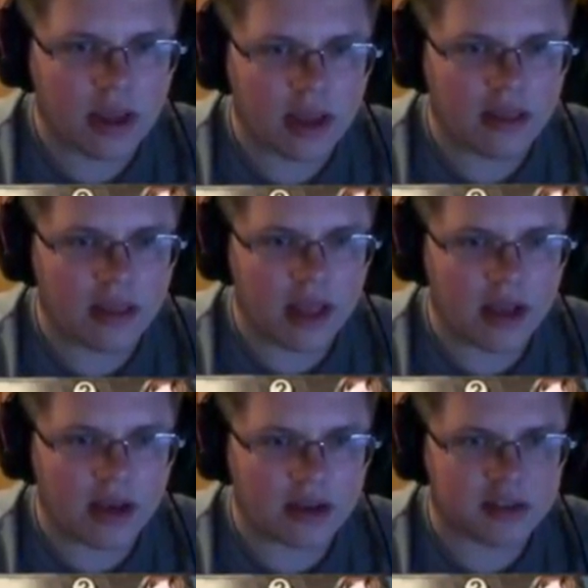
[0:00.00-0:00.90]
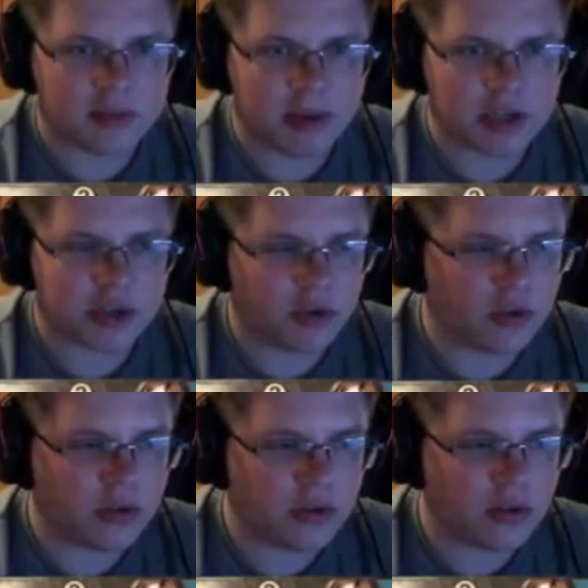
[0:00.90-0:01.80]
And then a
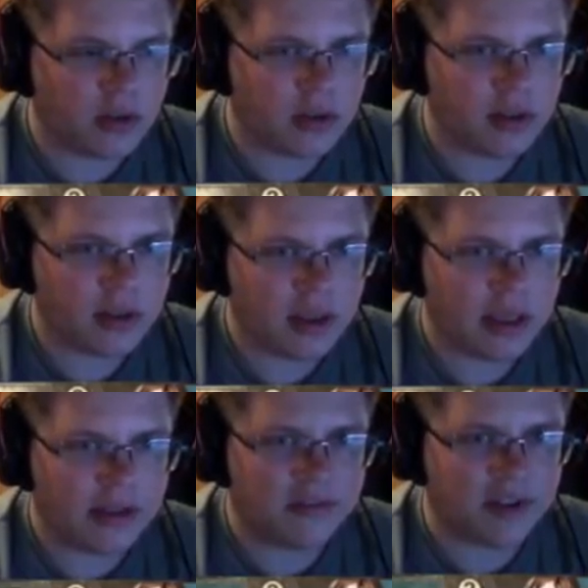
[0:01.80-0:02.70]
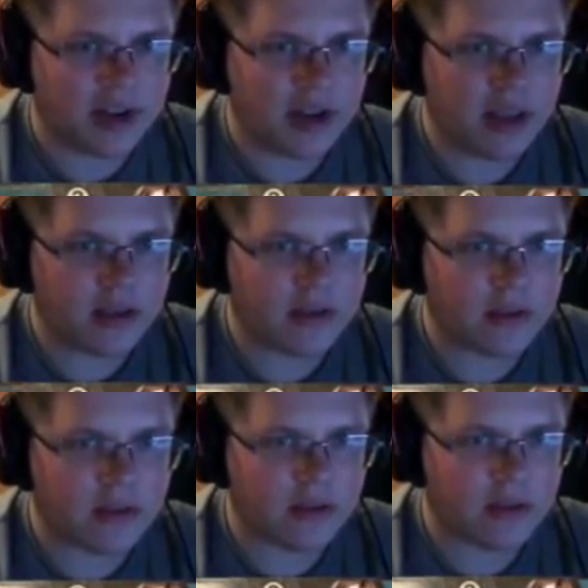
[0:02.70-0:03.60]
special Infinity.
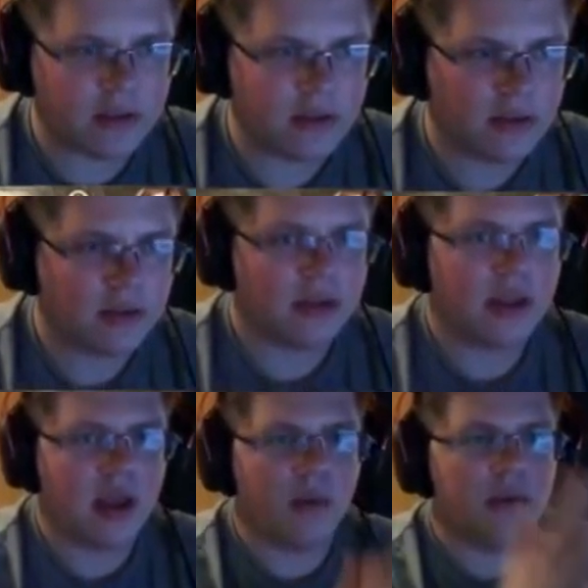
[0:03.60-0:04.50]
And